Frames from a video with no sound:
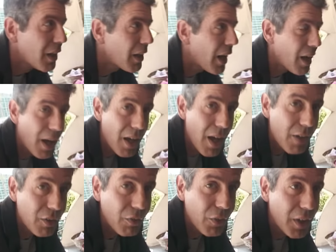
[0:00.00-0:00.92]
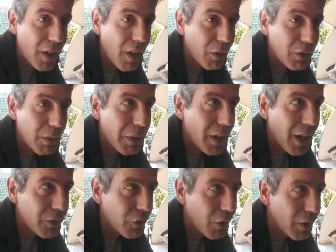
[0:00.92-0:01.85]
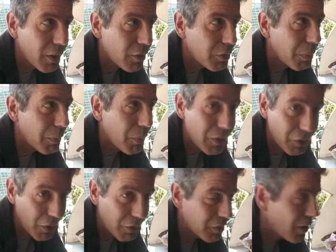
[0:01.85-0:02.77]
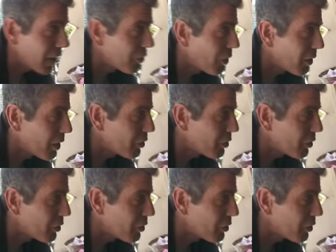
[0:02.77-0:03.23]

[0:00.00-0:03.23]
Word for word: Okay, I asked for the ultimate hot dog West Coast hot dog